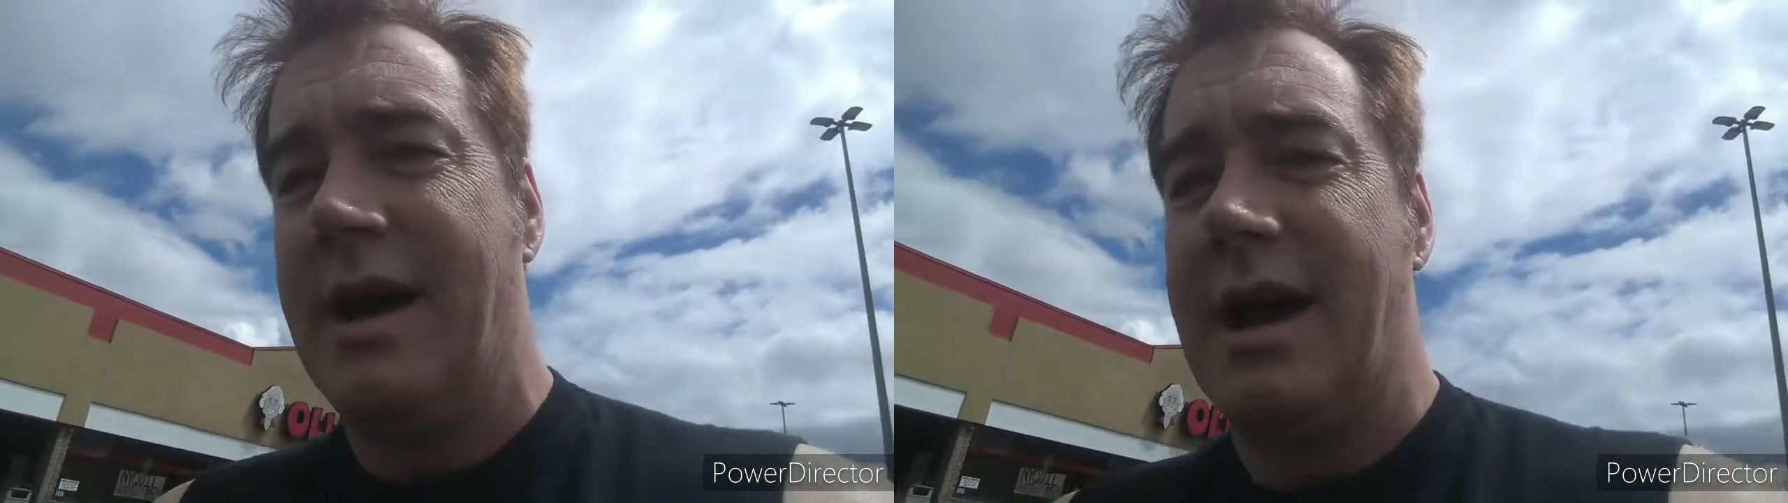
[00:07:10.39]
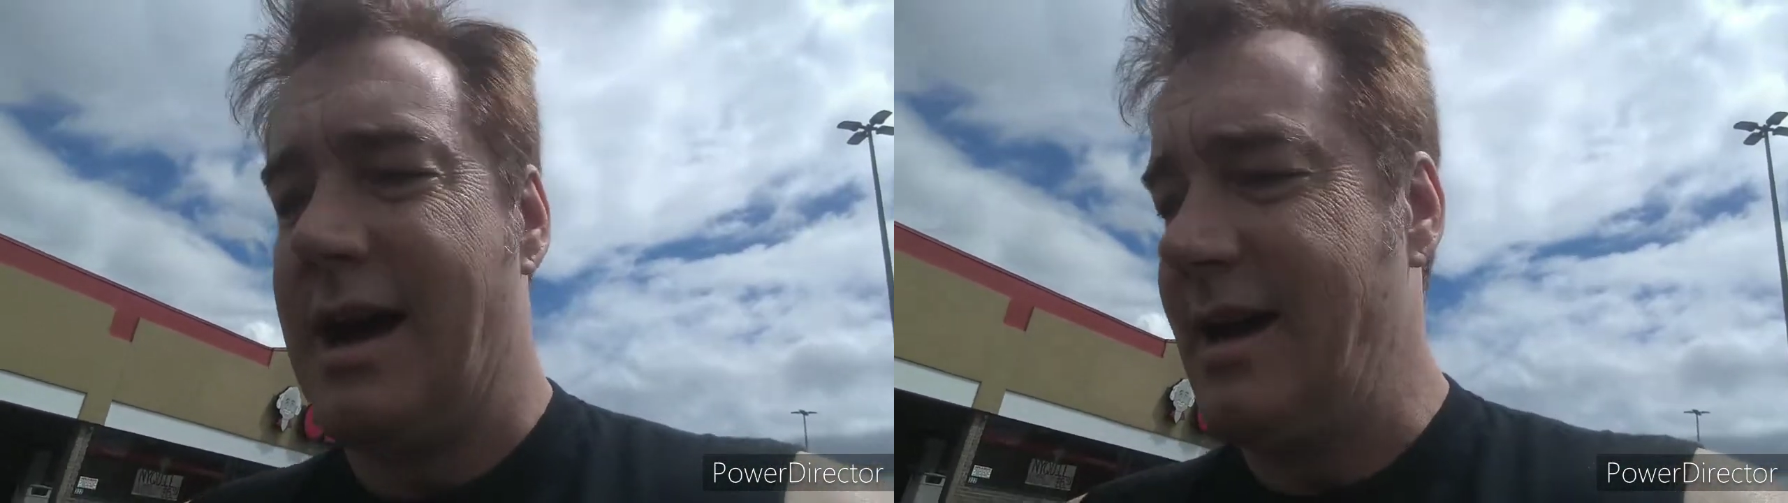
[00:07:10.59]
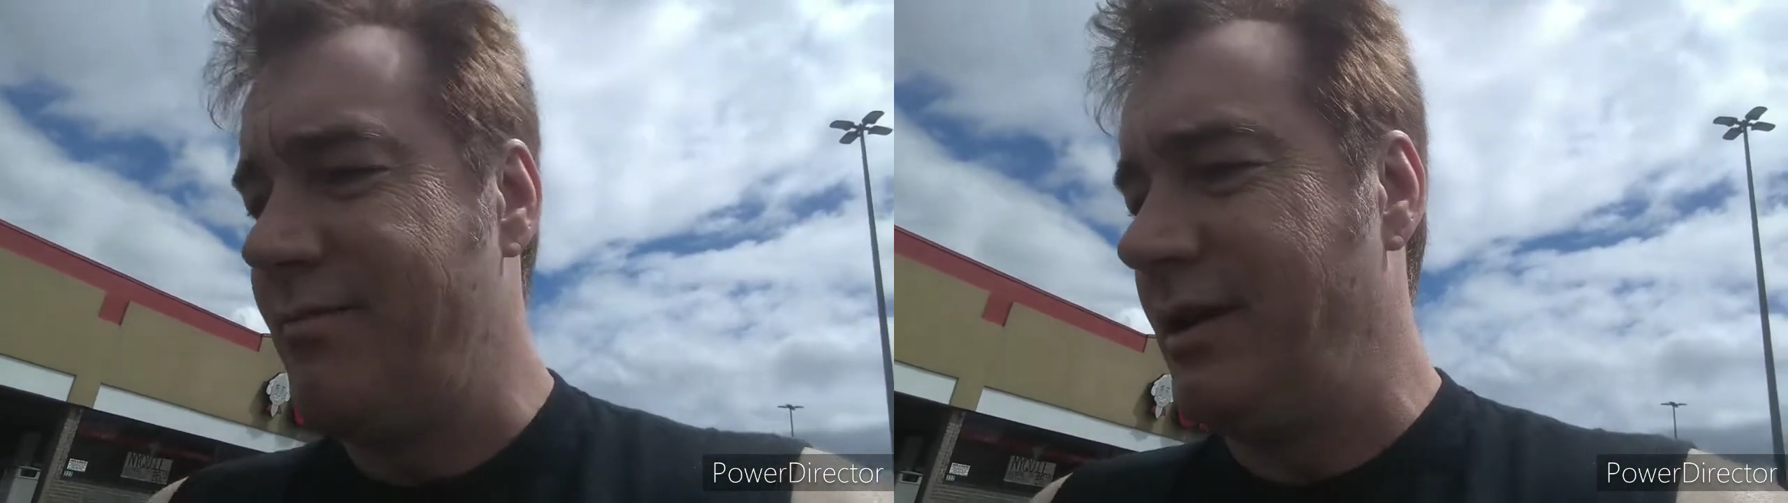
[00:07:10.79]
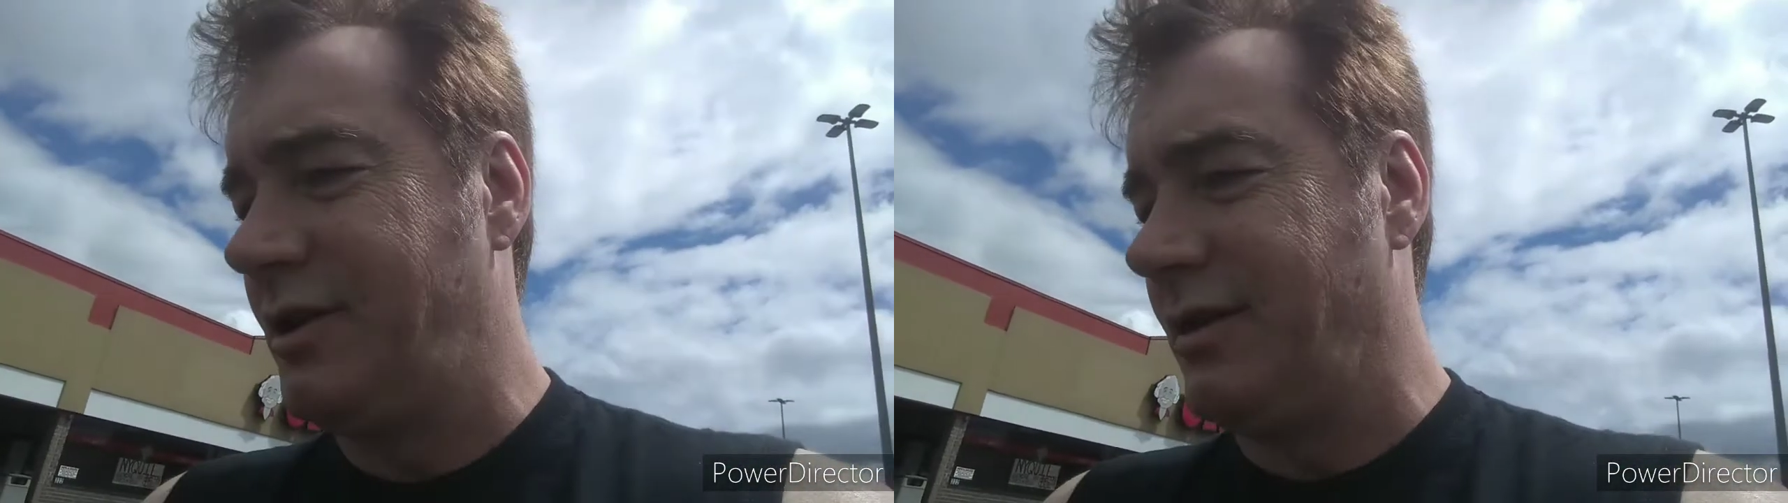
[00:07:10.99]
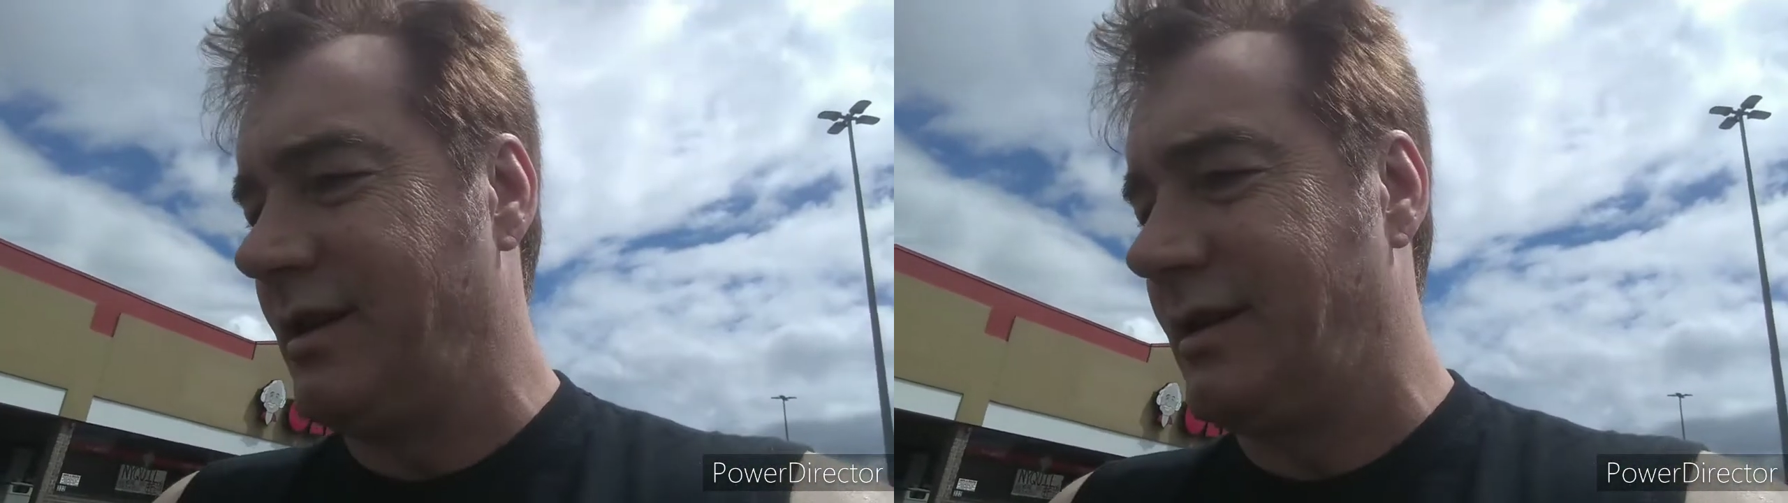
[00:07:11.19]
I had
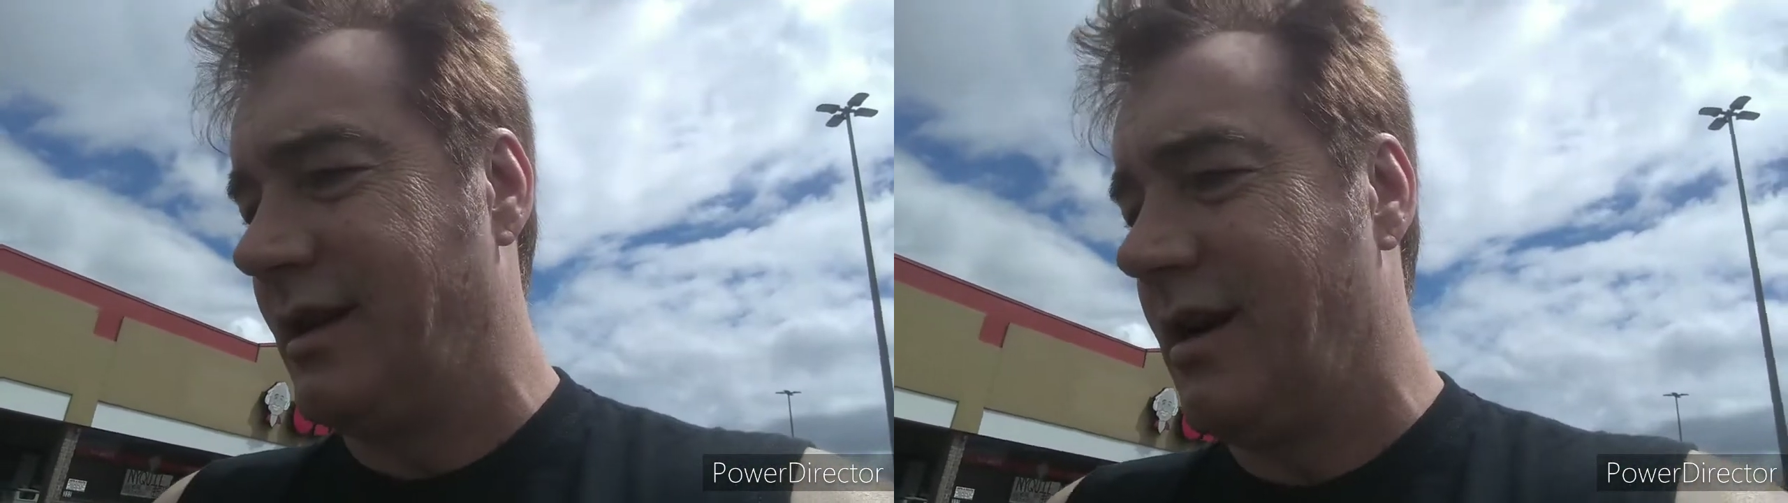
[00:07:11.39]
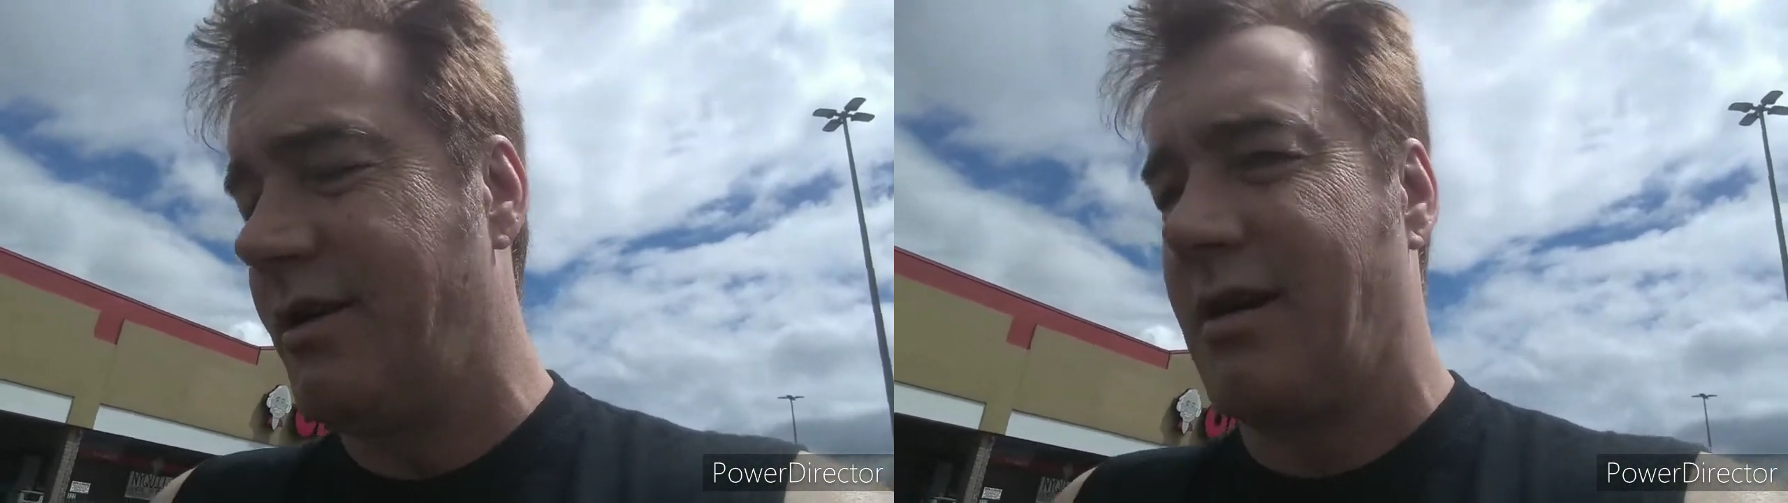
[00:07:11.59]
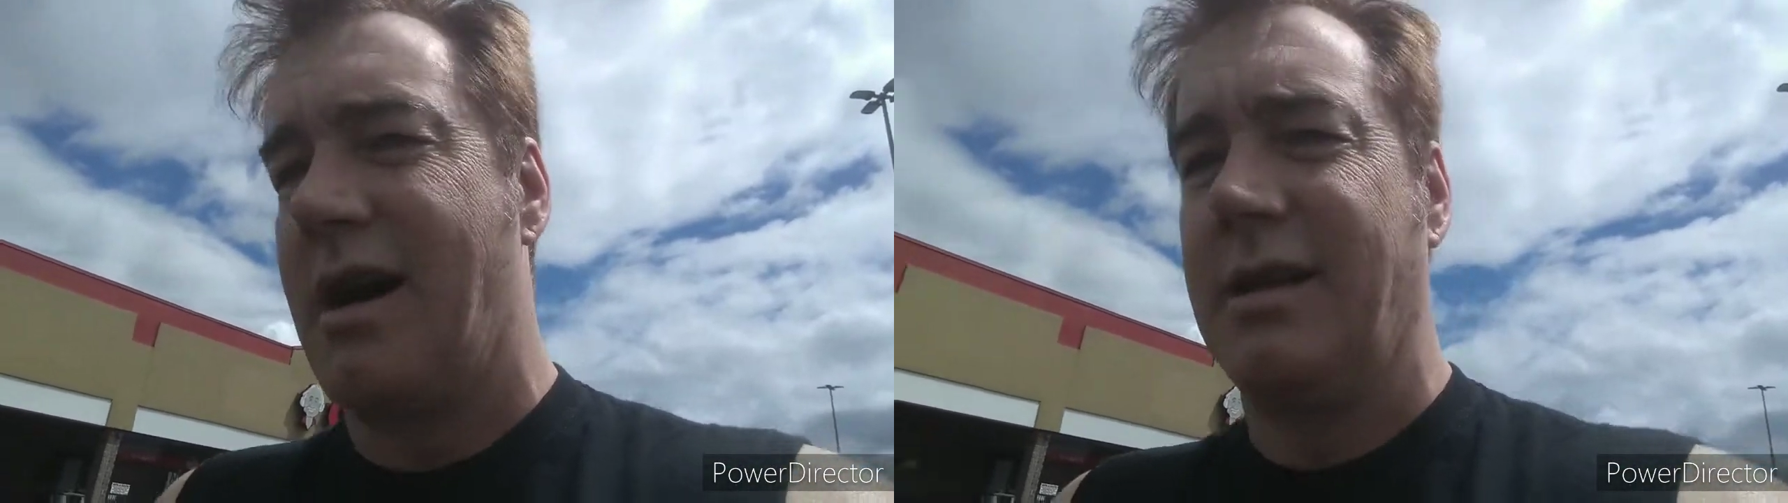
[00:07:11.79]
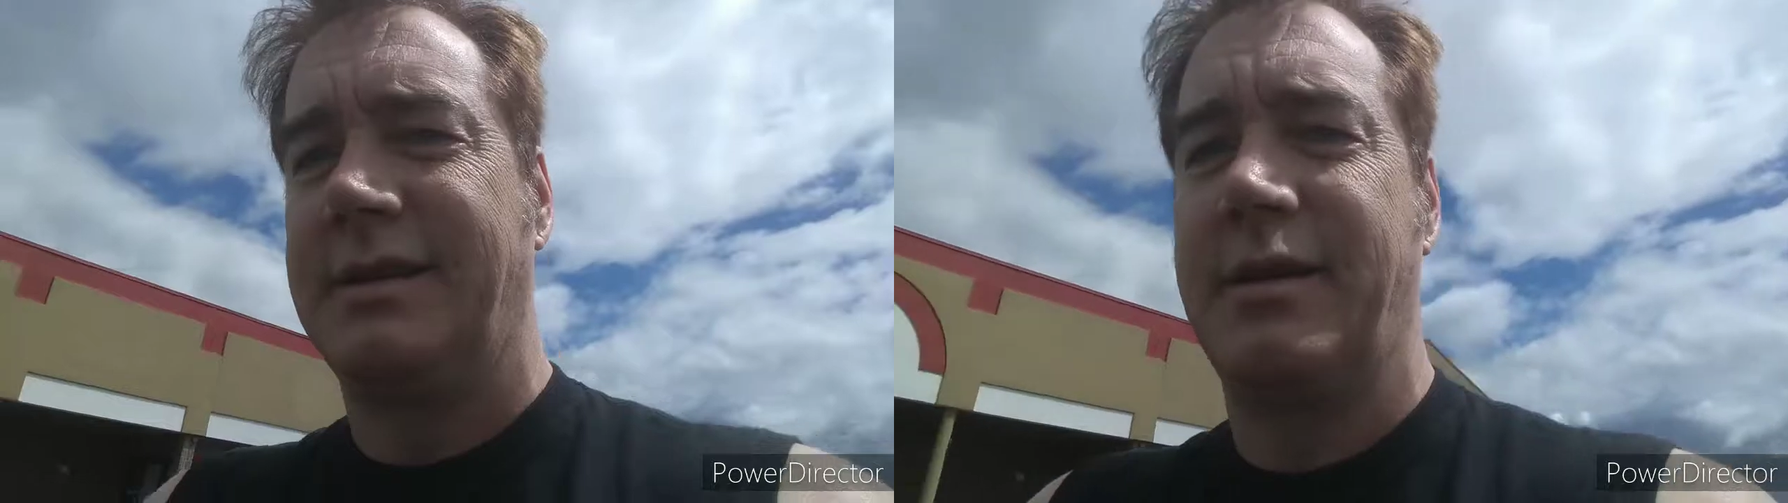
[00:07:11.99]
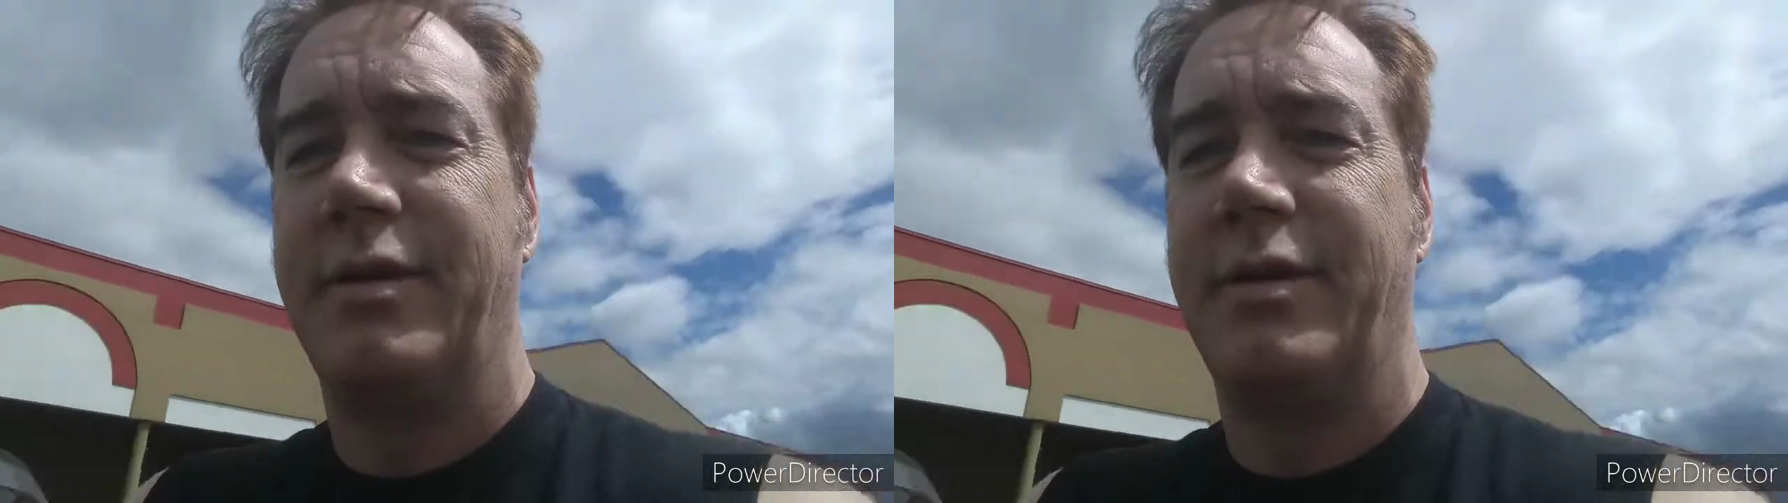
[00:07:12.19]
mentioned that uh, other Ollies had